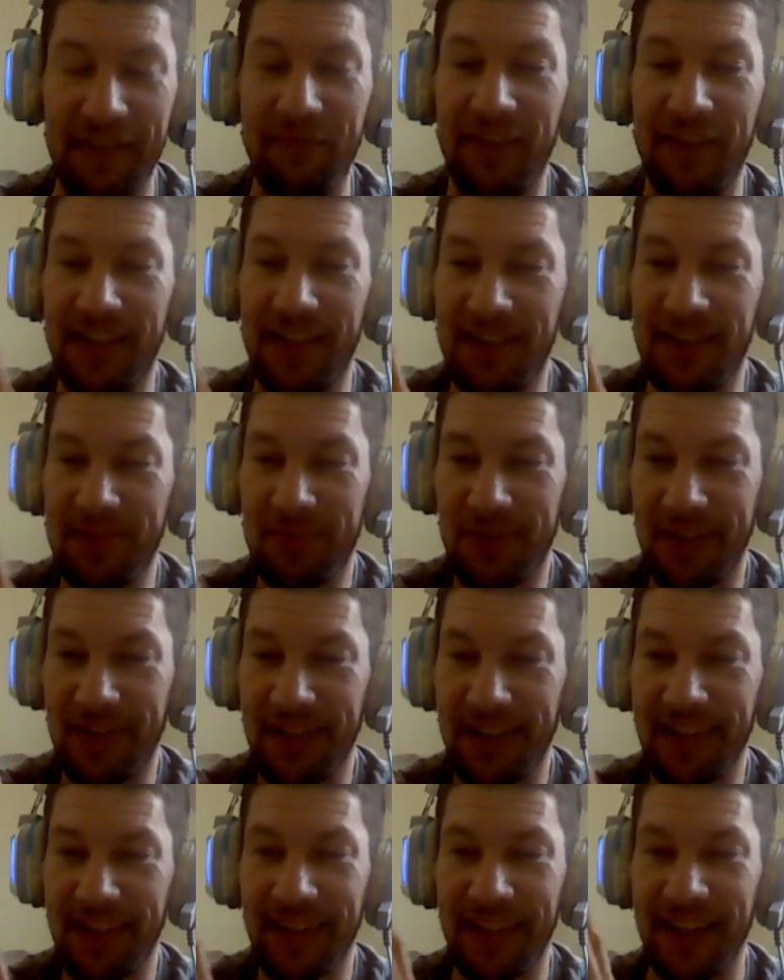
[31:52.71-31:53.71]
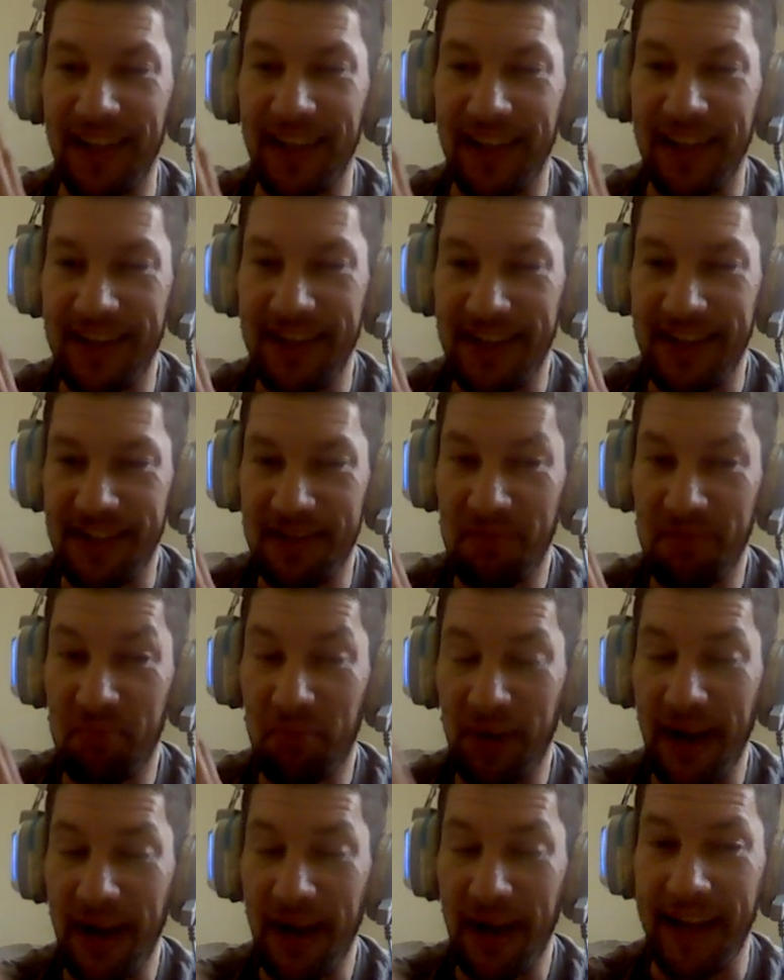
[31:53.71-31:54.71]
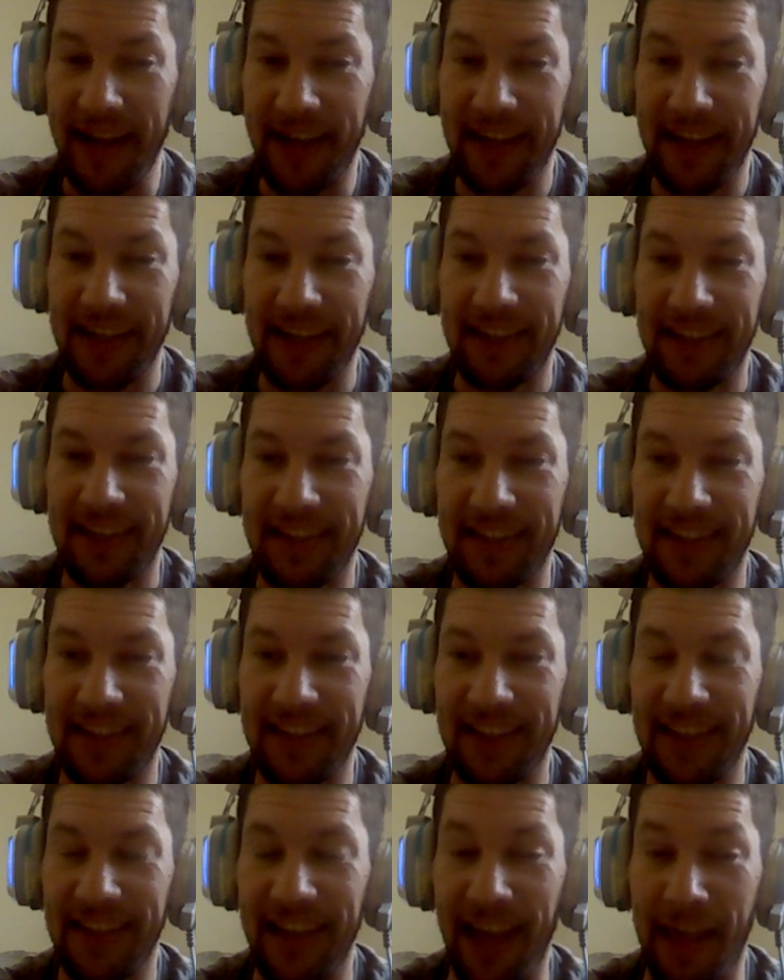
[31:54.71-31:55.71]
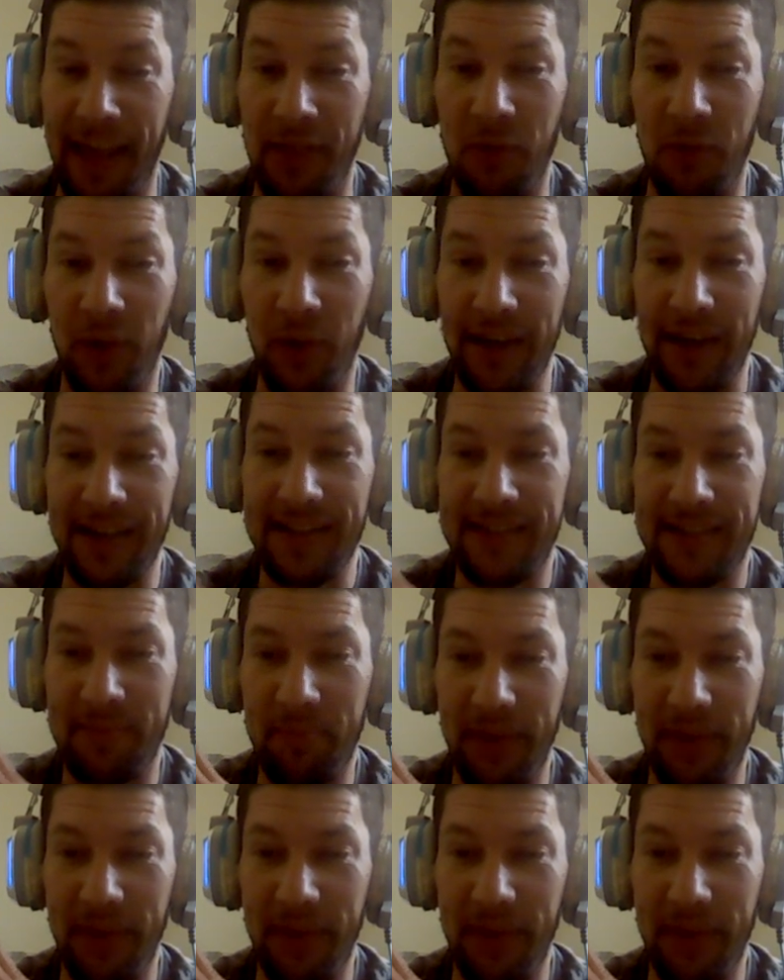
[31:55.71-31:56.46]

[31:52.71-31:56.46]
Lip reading: and it doesn't break and the wind